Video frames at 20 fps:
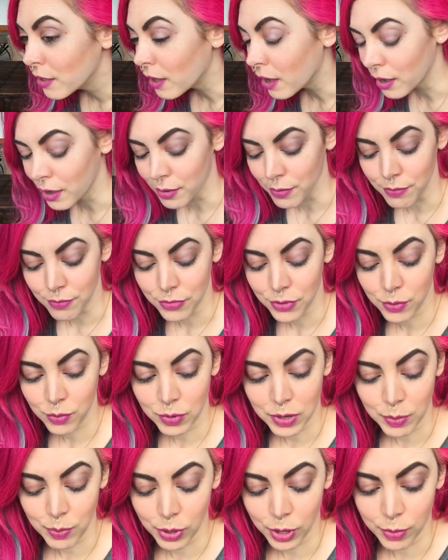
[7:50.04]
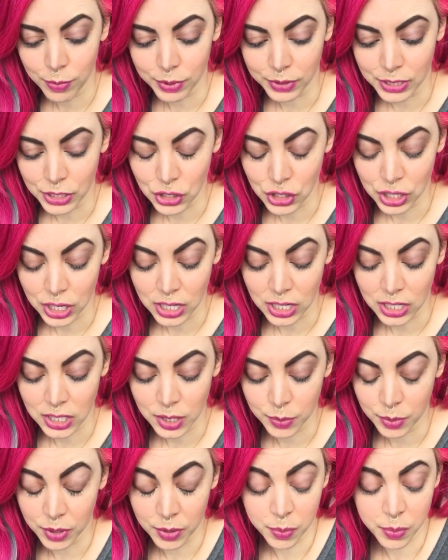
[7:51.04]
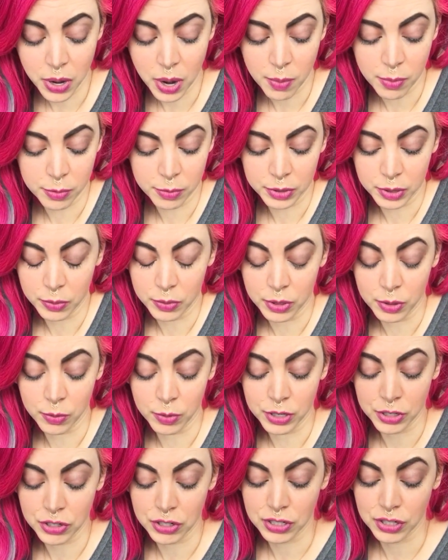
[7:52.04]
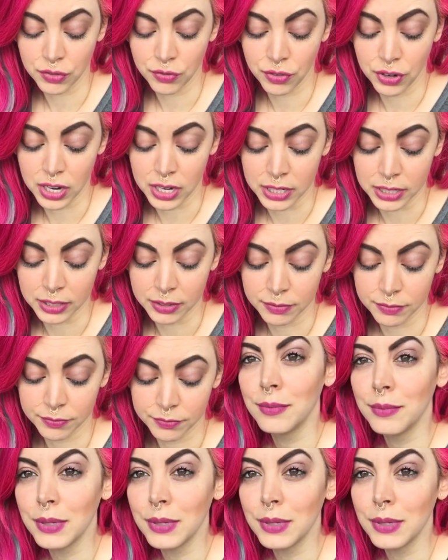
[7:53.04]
um, three purpley shades, but it probably would have worked just fine.